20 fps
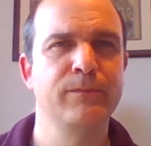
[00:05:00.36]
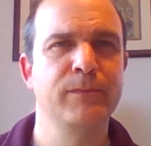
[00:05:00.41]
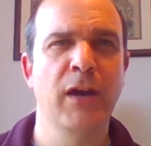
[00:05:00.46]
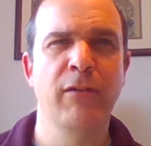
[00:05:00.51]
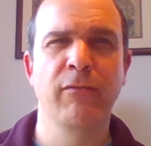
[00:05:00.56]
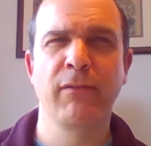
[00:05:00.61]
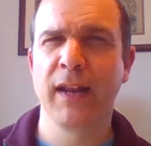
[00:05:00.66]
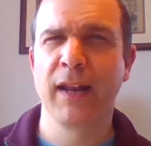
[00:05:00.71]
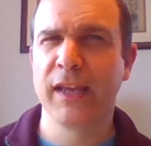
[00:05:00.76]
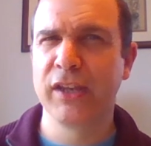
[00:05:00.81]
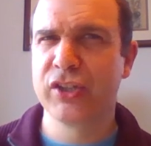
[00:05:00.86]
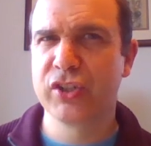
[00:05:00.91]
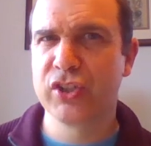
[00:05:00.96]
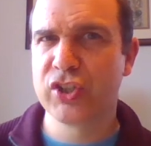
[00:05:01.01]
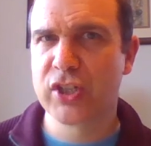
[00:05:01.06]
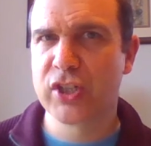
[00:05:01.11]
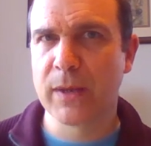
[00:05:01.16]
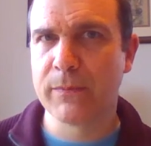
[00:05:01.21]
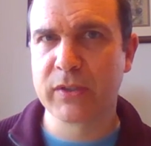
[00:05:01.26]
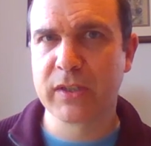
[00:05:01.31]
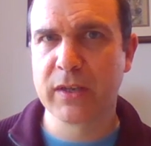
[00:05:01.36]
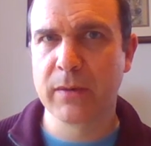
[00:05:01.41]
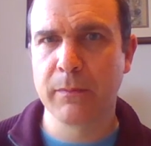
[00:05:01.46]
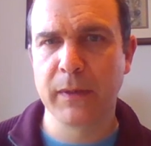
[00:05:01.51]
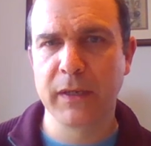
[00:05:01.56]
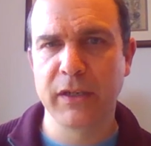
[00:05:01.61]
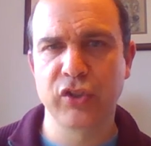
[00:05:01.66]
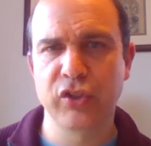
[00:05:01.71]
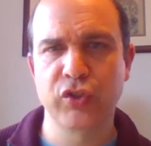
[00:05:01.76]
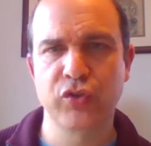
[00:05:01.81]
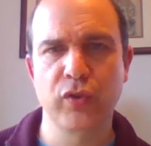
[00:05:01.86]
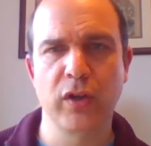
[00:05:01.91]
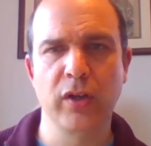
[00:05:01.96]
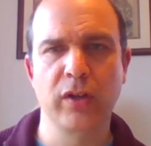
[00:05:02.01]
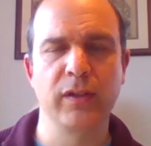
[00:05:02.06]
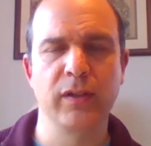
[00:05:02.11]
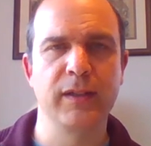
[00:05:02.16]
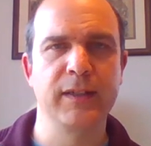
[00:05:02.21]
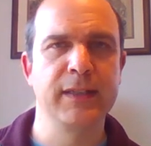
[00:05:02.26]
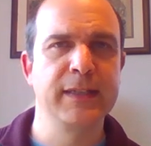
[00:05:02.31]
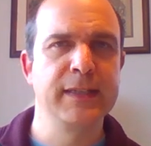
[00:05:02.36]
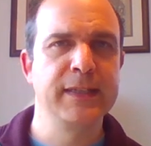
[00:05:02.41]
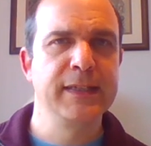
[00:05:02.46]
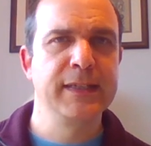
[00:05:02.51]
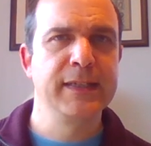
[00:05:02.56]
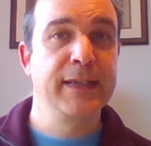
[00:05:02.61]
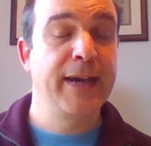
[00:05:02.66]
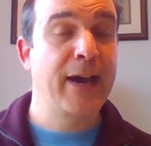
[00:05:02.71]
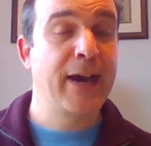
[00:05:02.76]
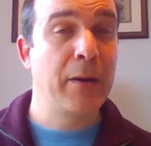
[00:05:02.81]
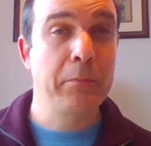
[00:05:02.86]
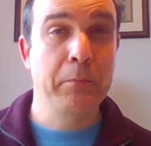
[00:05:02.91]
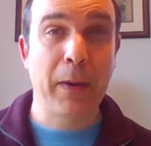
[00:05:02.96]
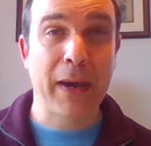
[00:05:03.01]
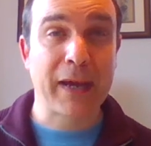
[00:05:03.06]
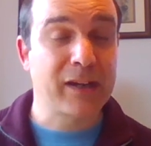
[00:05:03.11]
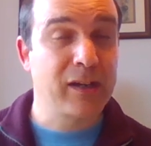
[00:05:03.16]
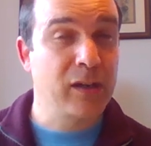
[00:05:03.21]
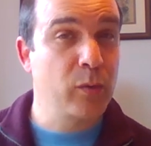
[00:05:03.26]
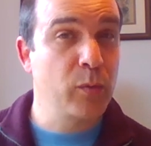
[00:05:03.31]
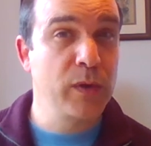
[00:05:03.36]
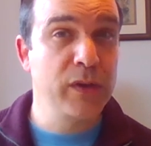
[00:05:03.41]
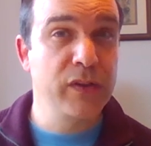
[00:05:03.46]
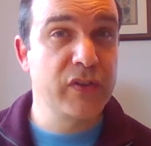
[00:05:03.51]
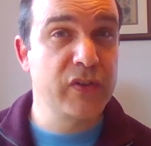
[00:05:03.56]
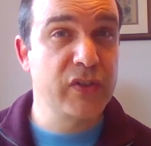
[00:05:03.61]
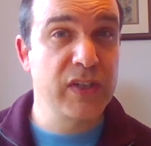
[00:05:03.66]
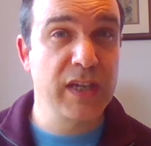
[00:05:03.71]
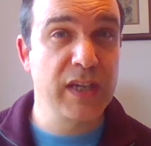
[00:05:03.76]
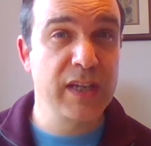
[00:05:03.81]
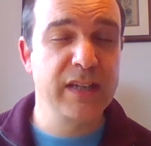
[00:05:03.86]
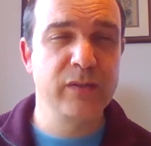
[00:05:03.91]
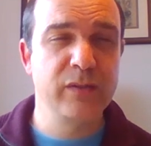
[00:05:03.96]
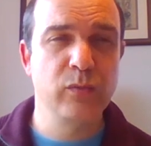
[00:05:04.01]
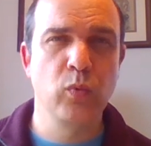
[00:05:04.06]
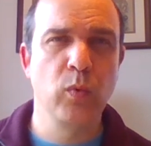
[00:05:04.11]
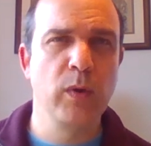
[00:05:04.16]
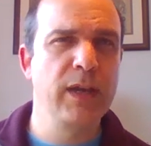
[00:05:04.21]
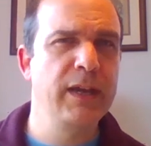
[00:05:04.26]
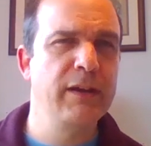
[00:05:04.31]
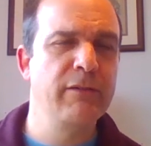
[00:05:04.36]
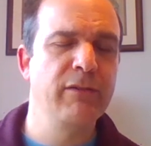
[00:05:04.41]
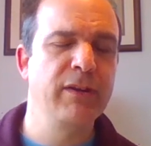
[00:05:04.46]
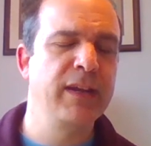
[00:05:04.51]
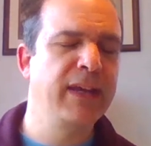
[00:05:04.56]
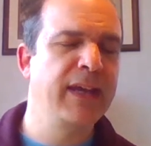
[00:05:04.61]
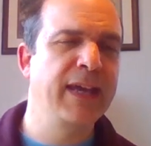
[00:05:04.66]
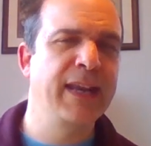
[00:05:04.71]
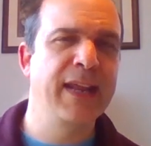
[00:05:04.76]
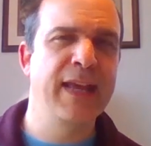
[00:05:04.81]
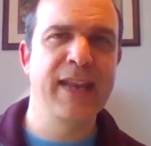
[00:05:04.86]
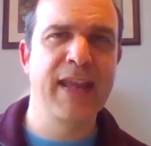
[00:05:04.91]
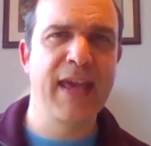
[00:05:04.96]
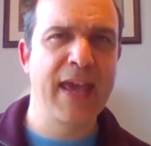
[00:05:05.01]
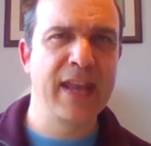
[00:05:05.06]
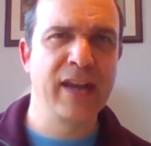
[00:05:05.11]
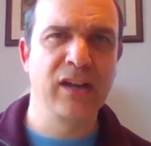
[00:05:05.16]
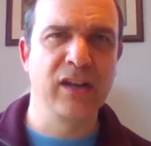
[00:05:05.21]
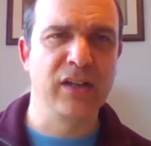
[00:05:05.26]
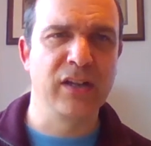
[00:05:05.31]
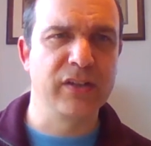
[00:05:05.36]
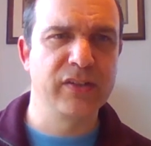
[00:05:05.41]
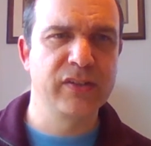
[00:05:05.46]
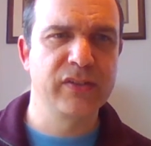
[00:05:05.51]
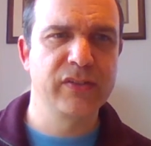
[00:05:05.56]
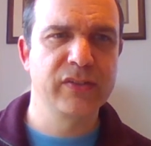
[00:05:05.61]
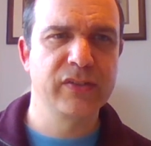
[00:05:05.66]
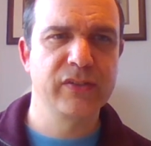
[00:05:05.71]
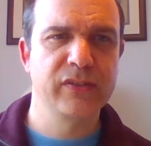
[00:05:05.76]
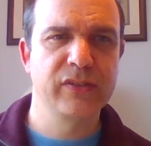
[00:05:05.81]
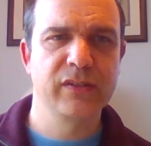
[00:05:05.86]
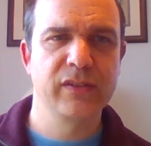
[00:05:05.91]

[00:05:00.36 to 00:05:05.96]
Our relationships can be a struggle. Our battle with sin is wearying and endless.